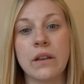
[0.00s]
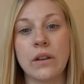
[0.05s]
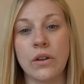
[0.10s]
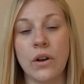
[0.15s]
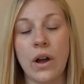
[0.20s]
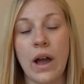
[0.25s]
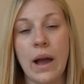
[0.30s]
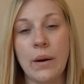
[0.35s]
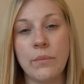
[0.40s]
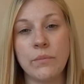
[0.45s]

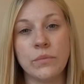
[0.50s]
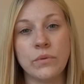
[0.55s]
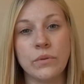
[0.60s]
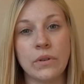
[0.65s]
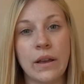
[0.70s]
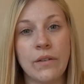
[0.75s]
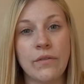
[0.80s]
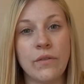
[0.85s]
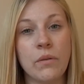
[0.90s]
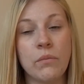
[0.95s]
how,
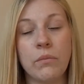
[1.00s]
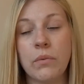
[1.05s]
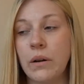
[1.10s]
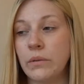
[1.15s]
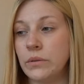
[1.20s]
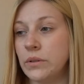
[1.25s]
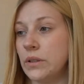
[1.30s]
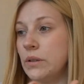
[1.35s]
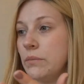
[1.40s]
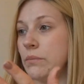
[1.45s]
if I
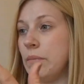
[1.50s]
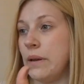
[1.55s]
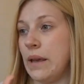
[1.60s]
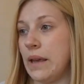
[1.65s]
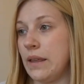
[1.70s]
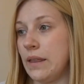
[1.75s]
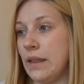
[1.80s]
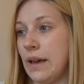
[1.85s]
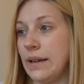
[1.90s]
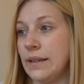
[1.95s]
was to
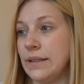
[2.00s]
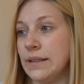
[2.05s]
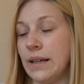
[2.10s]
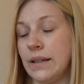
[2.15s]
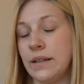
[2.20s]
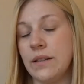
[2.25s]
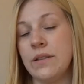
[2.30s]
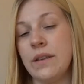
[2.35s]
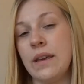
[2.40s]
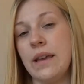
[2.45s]
make that
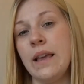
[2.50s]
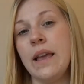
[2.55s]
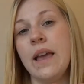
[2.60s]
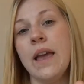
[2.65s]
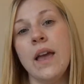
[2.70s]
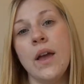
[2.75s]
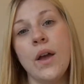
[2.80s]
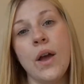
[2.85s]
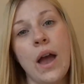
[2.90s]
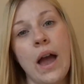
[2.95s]
exact thing,
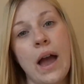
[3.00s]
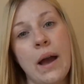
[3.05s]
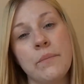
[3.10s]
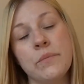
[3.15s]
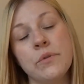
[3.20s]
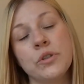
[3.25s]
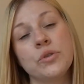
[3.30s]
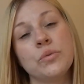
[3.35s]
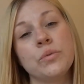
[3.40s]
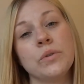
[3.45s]
how
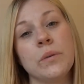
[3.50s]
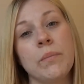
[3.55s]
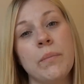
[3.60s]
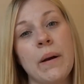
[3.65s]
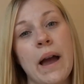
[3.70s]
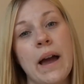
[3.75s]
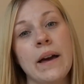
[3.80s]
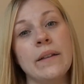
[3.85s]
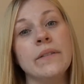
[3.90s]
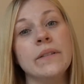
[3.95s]
much would a
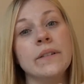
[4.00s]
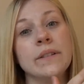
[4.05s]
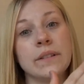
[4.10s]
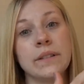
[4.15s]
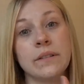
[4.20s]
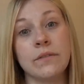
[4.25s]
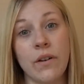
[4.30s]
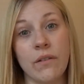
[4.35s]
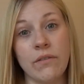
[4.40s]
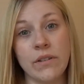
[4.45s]
pattern that's
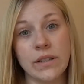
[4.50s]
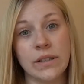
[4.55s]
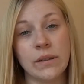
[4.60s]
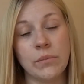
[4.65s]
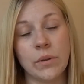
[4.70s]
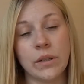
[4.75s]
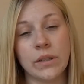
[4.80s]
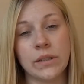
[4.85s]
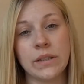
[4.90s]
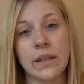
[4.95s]
very
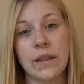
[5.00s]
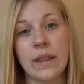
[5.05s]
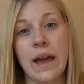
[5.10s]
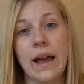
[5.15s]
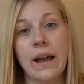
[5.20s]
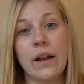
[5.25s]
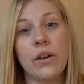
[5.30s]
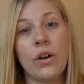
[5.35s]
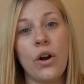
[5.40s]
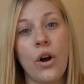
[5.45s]
similar to
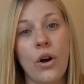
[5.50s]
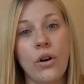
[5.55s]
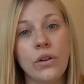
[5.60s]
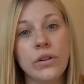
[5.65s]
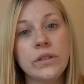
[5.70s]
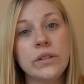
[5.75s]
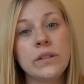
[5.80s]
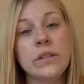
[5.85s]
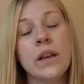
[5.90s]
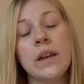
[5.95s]
that
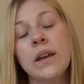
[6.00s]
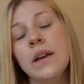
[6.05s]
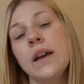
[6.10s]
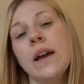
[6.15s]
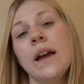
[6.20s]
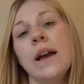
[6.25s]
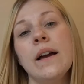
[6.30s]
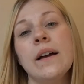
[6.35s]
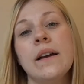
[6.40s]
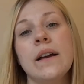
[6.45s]
cost?
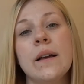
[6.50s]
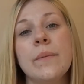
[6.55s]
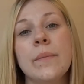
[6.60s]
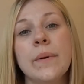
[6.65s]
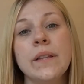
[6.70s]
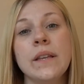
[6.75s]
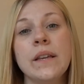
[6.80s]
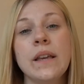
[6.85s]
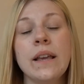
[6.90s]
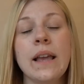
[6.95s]
And
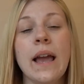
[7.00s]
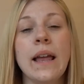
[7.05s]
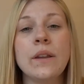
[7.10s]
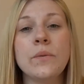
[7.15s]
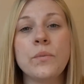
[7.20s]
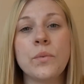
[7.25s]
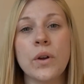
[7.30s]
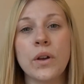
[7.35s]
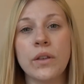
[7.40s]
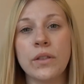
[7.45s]
you can kind
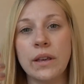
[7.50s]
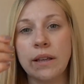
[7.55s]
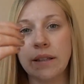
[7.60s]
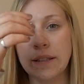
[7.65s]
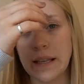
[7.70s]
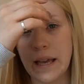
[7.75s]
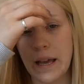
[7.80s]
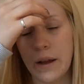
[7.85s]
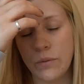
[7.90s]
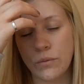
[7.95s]
of work
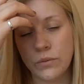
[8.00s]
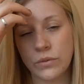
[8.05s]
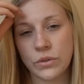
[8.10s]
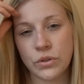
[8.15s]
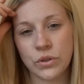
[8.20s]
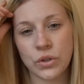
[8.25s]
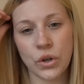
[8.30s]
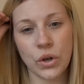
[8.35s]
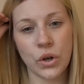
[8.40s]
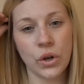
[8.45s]
things out.
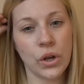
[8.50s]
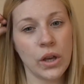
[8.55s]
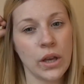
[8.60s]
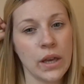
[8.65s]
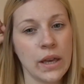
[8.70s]
So,